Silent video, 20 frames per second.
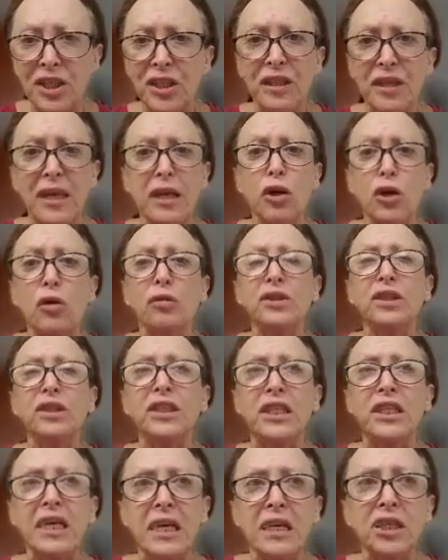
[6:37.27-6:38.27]
They don't
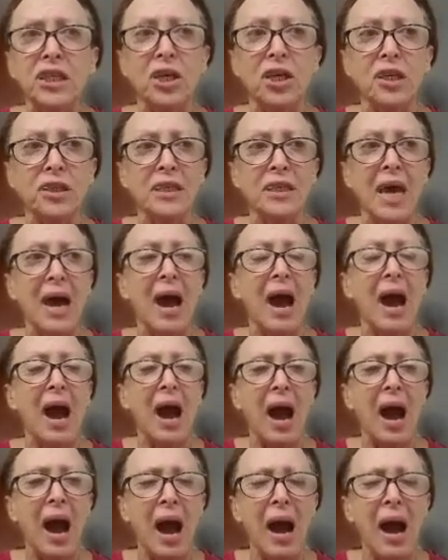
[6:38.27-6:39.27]
teach us
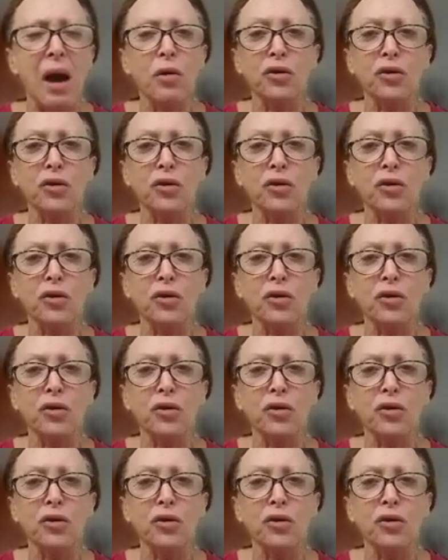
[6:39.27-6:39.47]
how